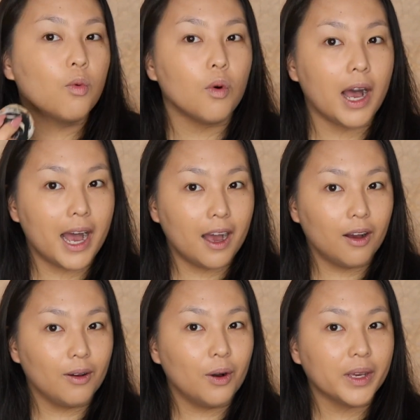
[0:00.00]

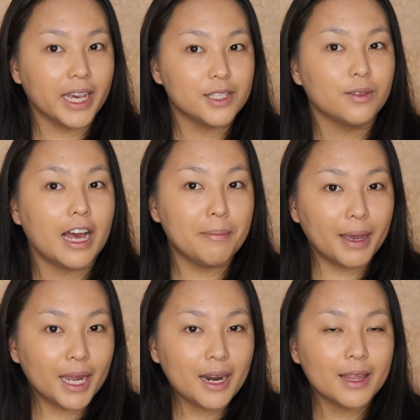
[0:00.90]
Wow, okay, so that
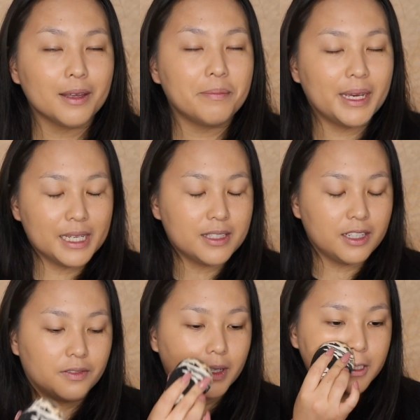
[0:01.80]
made the biggest
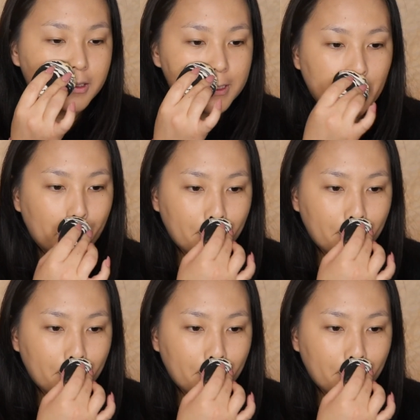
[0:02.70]
difference.